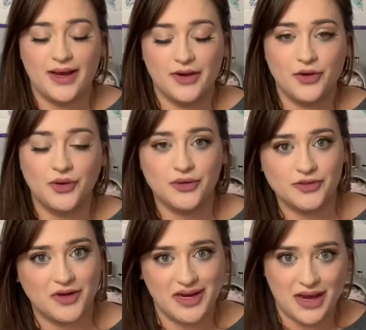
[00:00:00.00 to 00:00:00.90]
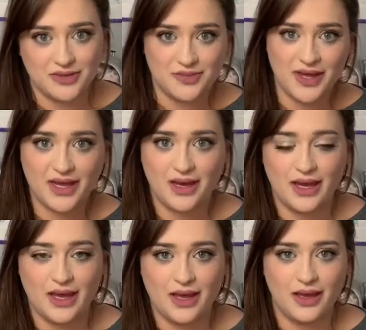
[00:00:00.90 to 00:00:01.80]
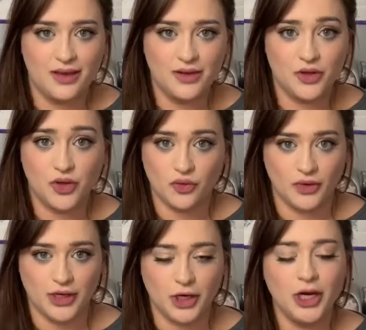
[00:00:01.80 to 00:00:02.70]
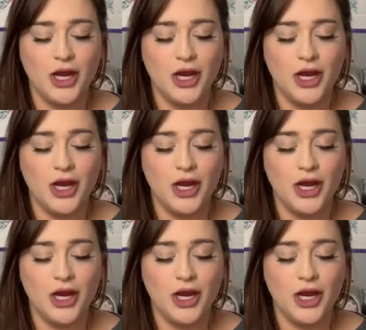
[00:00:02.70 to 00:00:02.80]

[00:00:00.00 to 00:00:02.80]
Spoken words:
goals right now to make it a career,